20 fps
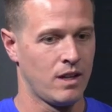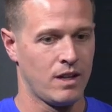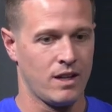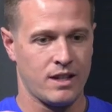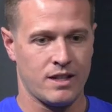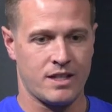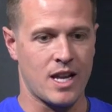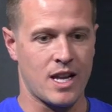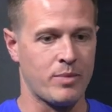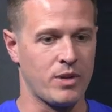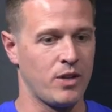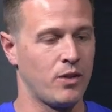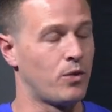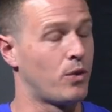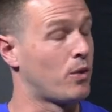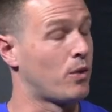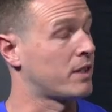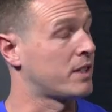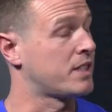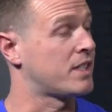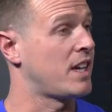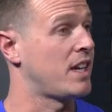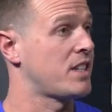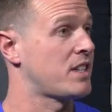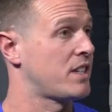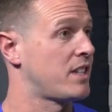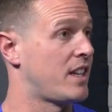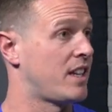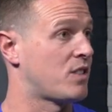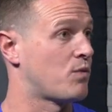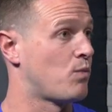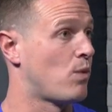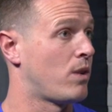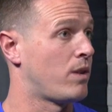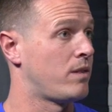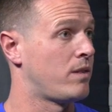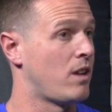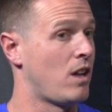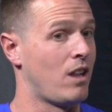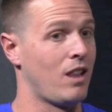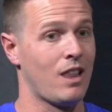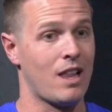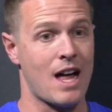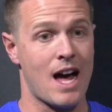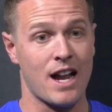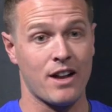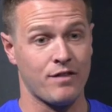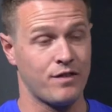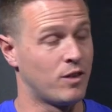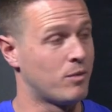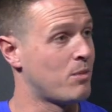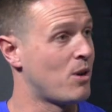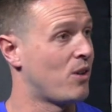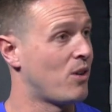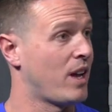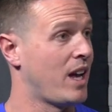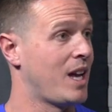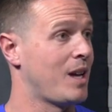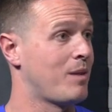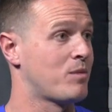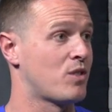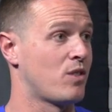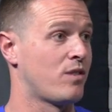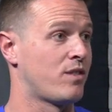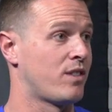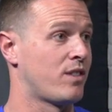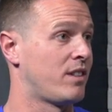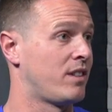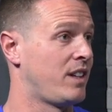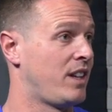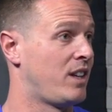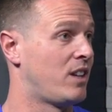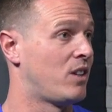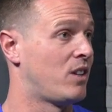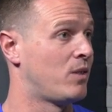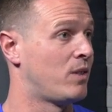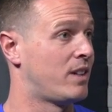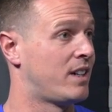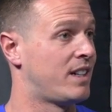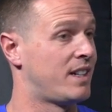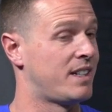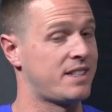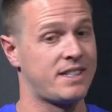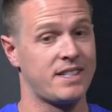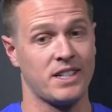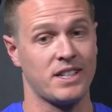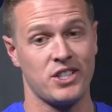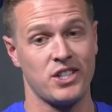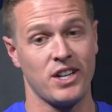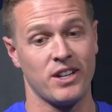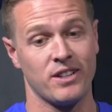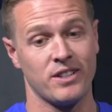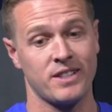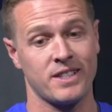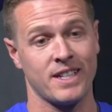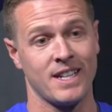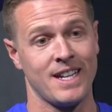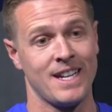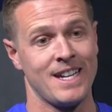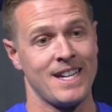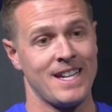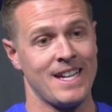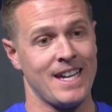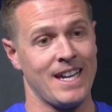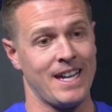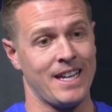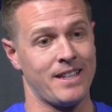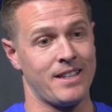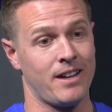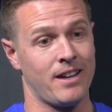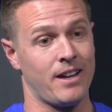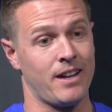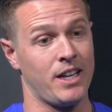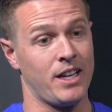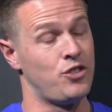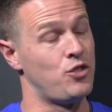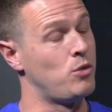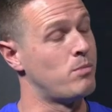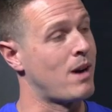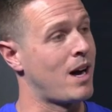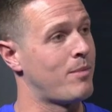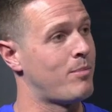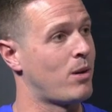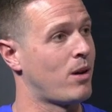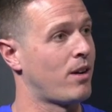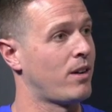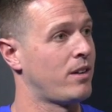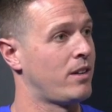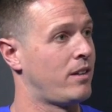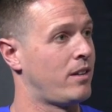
step into an organization that's won a lot of football games over, 6 years, and do my part